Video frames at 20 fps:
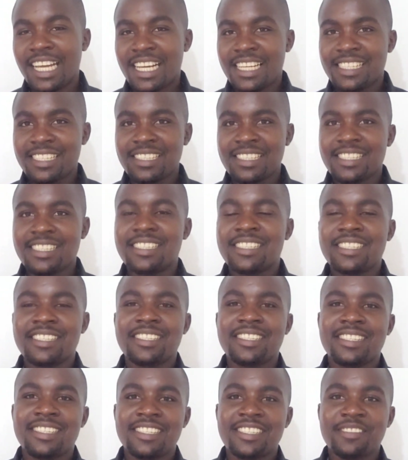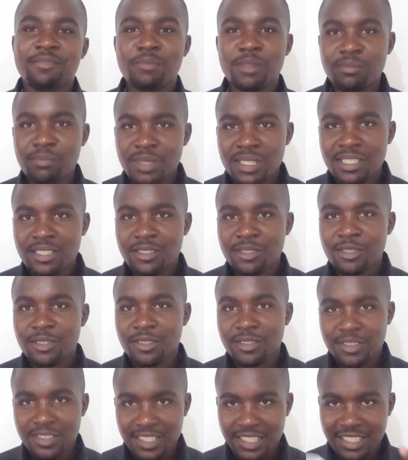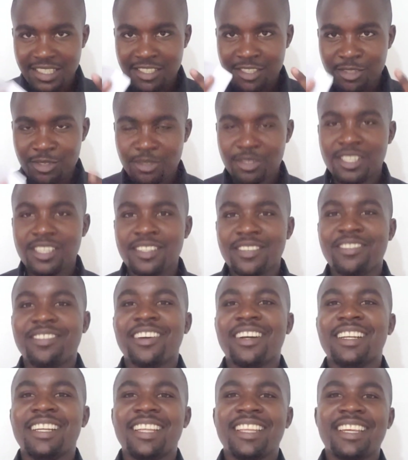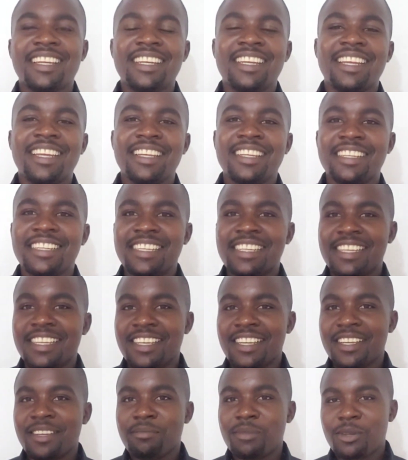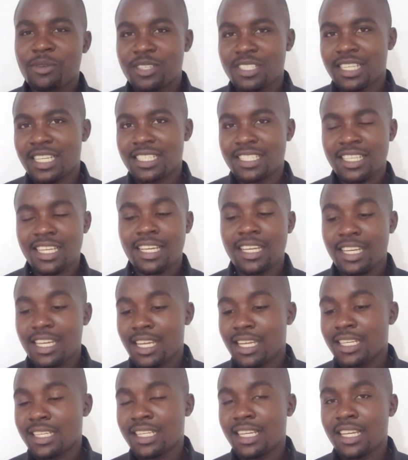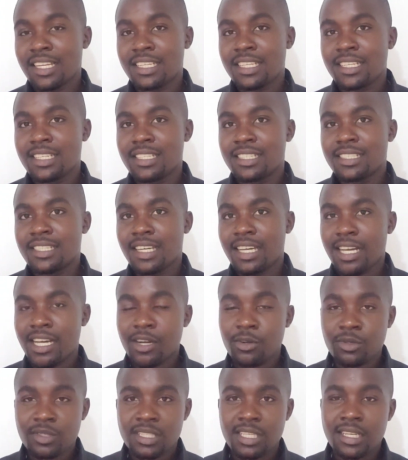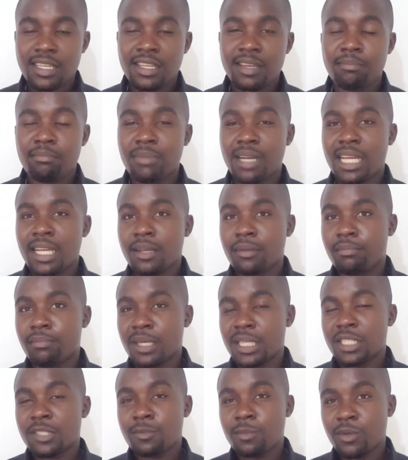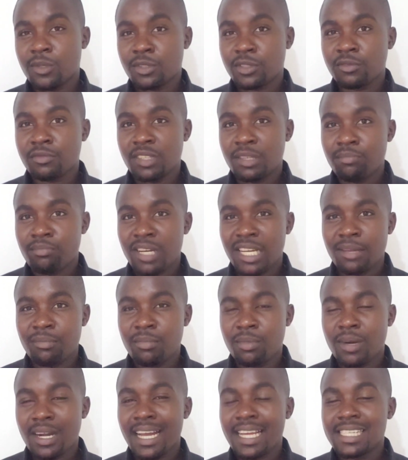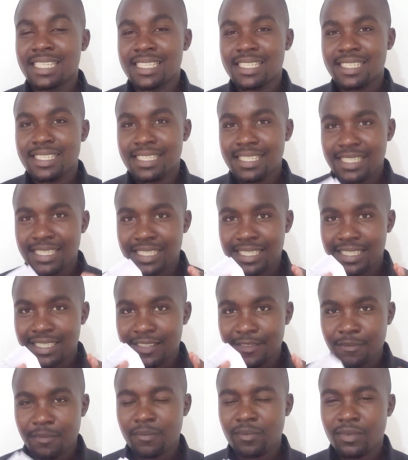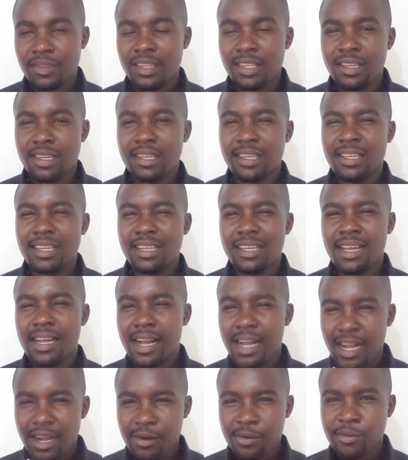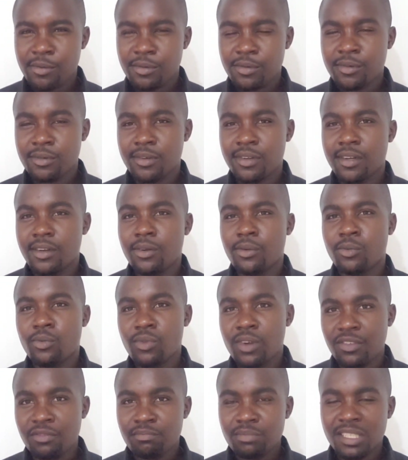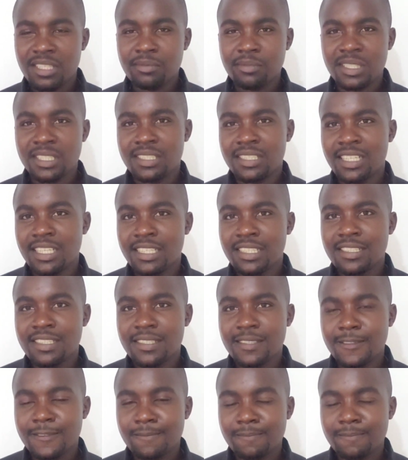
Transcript: And this is the big story for another day. Because as I already indicated, I will start applying principles of the Bible and see how we have been misled.